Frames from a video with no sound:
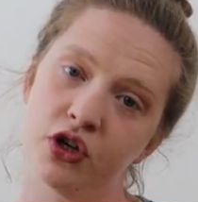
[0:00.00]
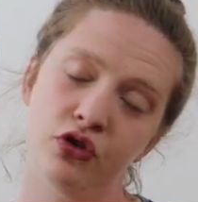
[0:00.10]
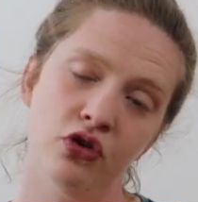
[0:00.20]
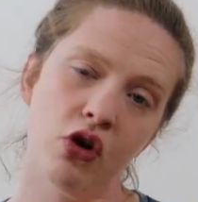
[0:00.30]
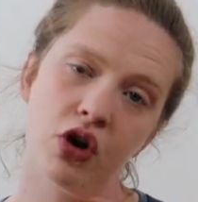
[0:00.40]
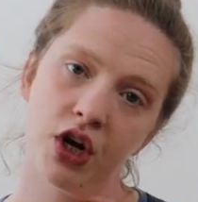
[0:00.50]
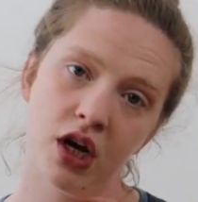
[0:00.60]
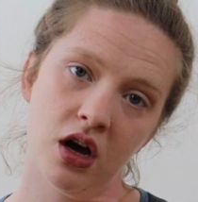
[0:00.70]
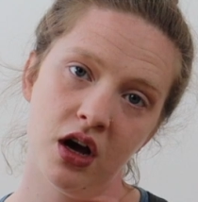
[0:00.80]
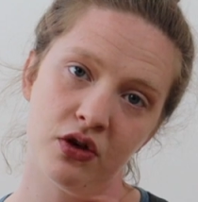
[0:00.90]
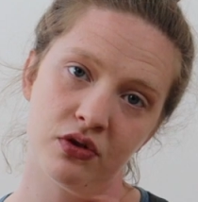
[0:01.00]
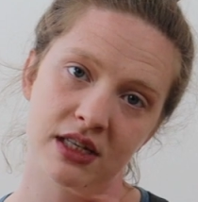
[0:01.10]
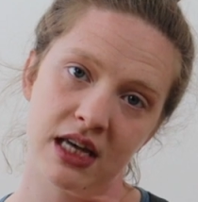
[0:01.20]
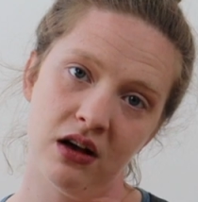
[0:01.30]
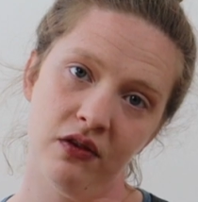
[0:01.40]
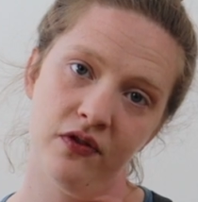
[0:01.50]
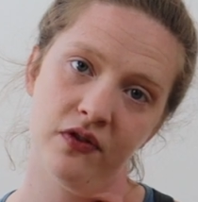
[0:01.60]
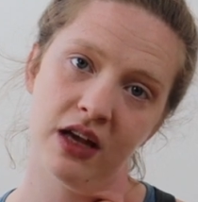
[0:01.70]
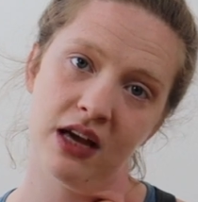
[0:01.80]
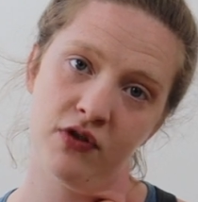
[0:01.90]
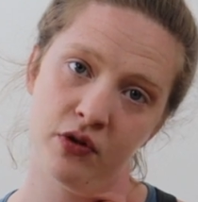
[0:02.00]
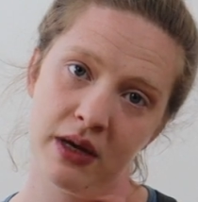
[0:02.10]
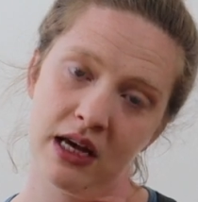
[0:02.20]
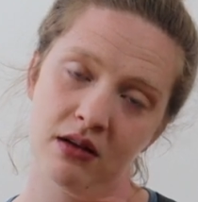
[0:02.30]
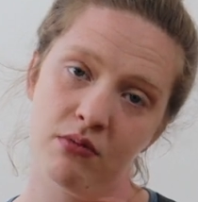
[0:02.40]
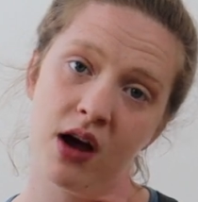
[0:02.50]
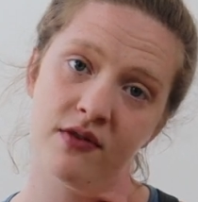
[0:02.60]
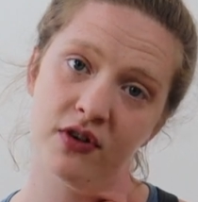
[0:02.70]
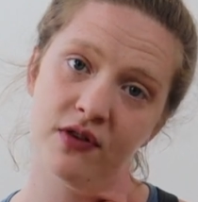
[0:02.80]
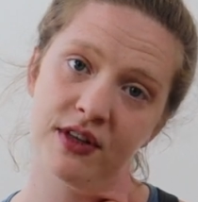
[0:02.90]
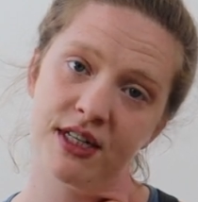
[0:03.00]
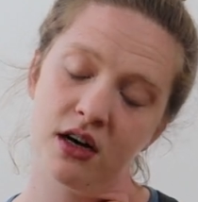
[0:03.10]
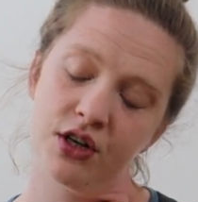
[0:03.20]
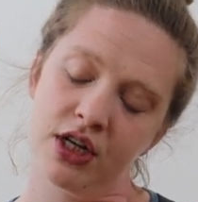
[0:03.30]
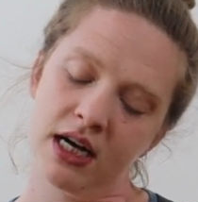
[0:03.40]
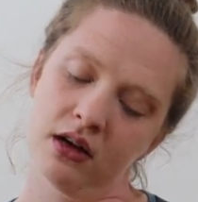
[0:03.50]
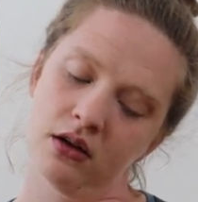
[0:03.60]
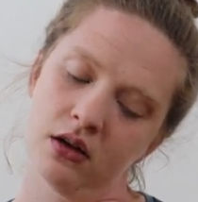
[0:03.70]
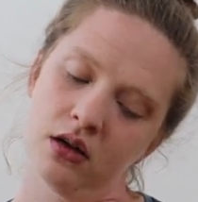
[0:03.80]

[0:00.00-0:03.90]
You're not going to hurt yourself if you're being mindful of the touch, yeah?